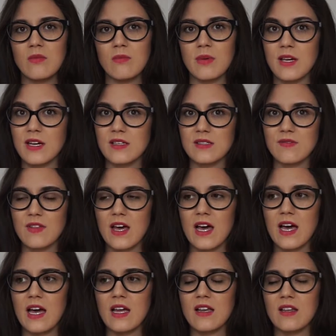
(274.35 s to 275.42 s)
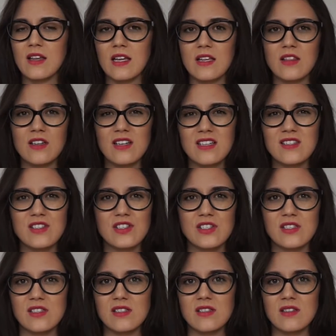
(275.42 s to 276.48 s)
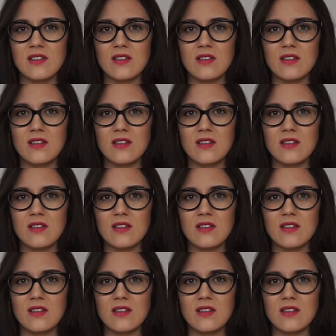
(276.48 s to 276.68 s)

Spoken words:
because of that. Like, it's just